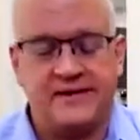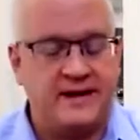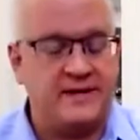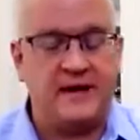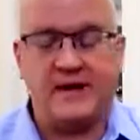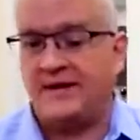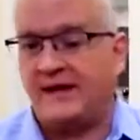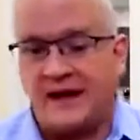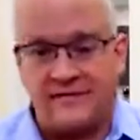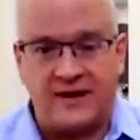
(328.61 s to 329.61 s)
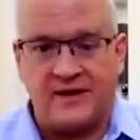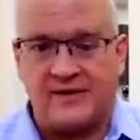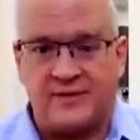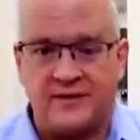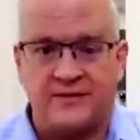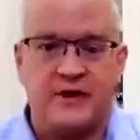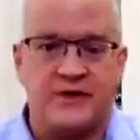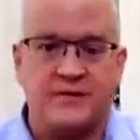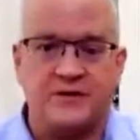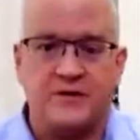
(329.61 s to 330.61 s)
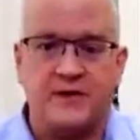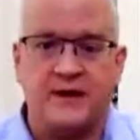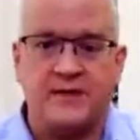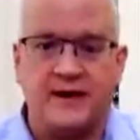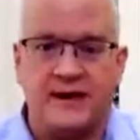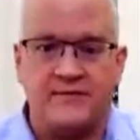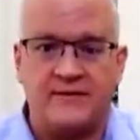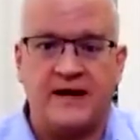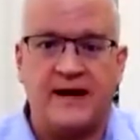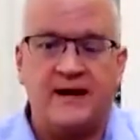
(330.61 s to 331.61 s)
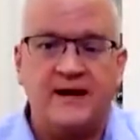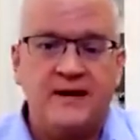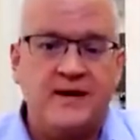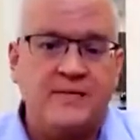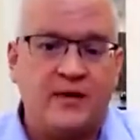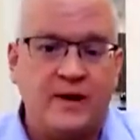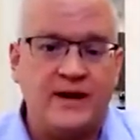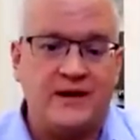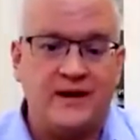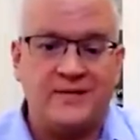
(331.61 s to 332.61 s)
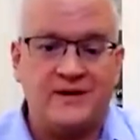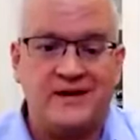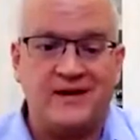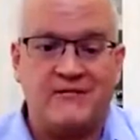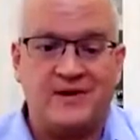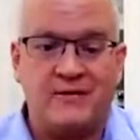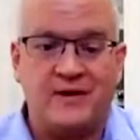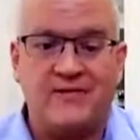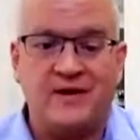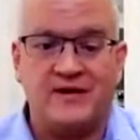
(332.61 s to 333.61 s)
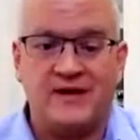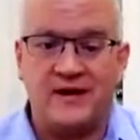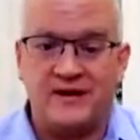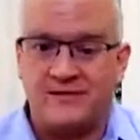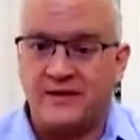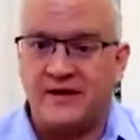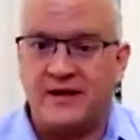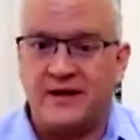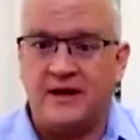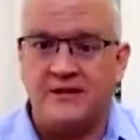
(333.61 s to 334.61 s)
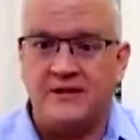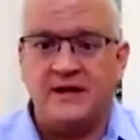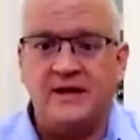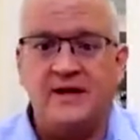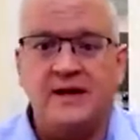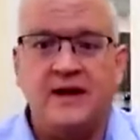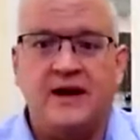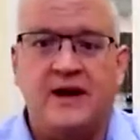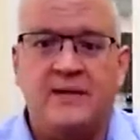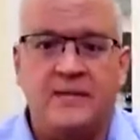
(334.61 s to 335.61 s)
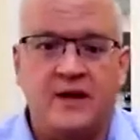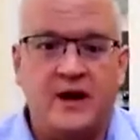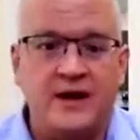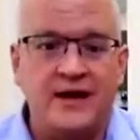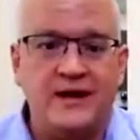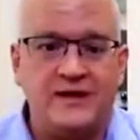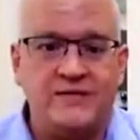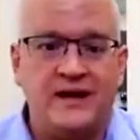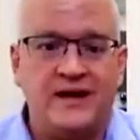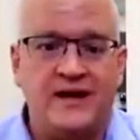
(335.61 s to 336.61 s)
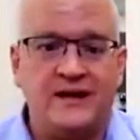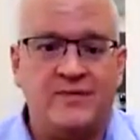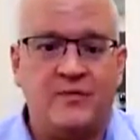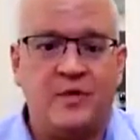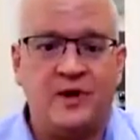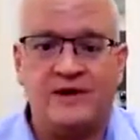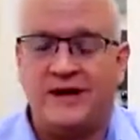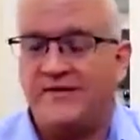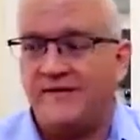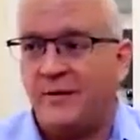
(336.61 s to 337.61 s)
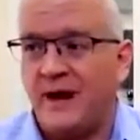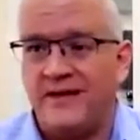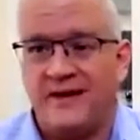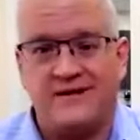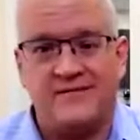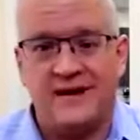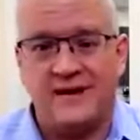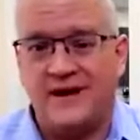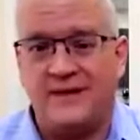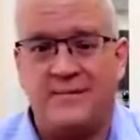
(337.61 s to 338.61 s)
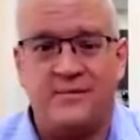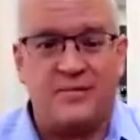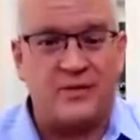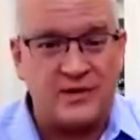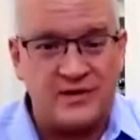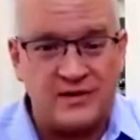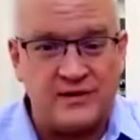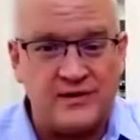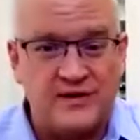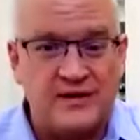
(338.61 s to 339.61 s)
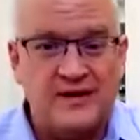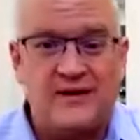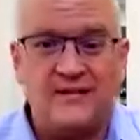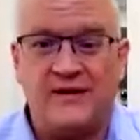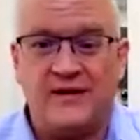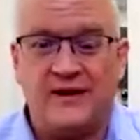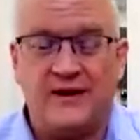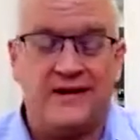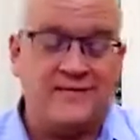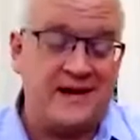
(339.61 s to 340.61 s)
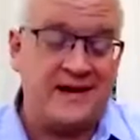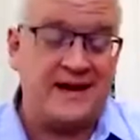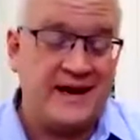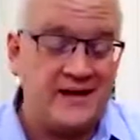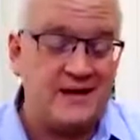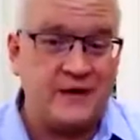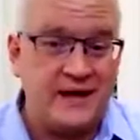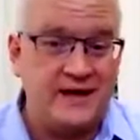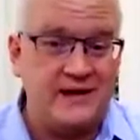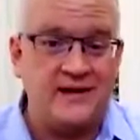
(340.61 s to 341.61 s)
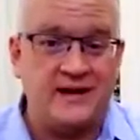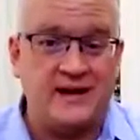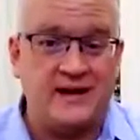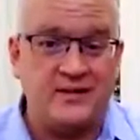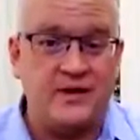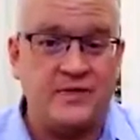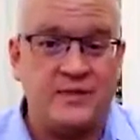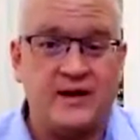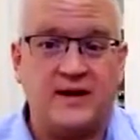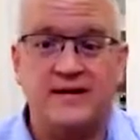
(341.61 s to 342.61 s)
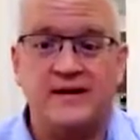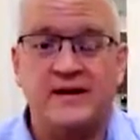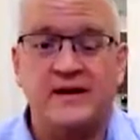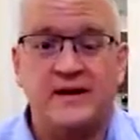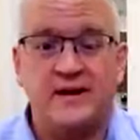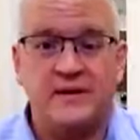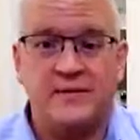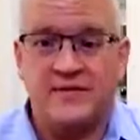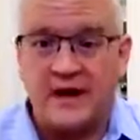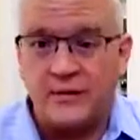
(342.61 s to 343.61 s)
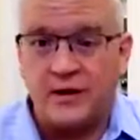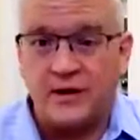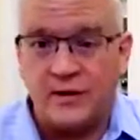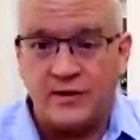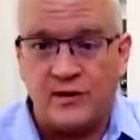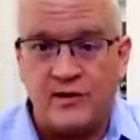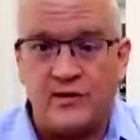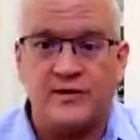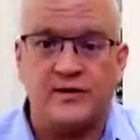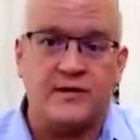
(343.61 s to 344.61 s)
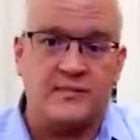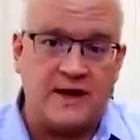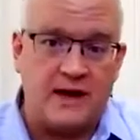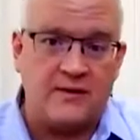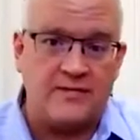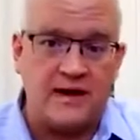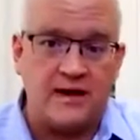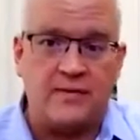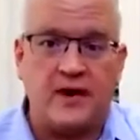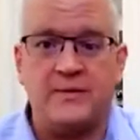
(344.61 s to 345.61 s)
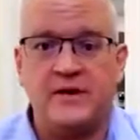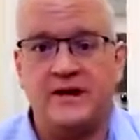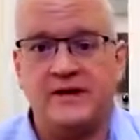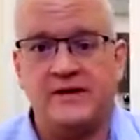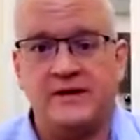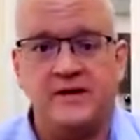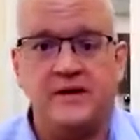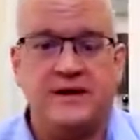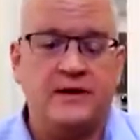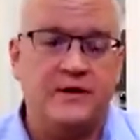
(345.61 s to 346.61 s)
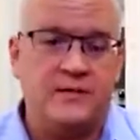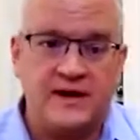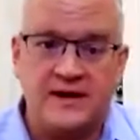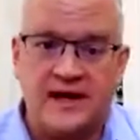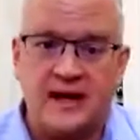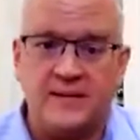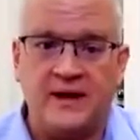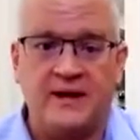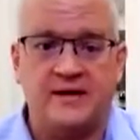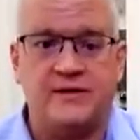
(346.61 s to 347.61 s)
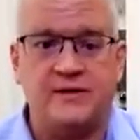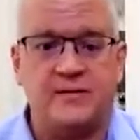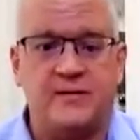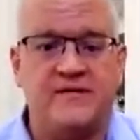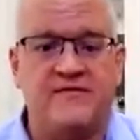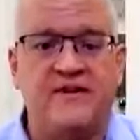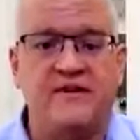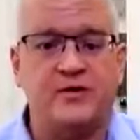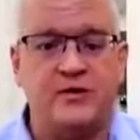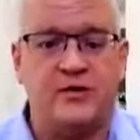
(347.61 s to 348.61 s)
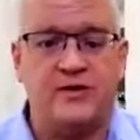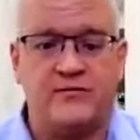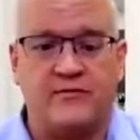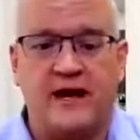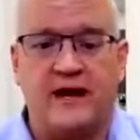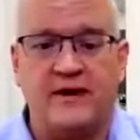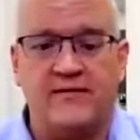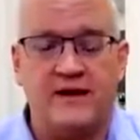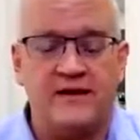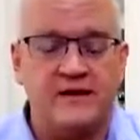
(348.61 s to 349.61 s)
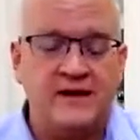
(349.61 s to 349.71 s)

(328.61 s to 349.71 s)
And that applies to a lot of areas of the bridging market. I'm sure we'll talk about a lot of them today. But one area in particular I really want to focus on is real technology. Our industry has worked in a way that's very personal, very frankly antiquated in both markets, in terms of how we close loans, in terms of how we value properties, in terms of timeliness, in terms of the physical sort of reality of this.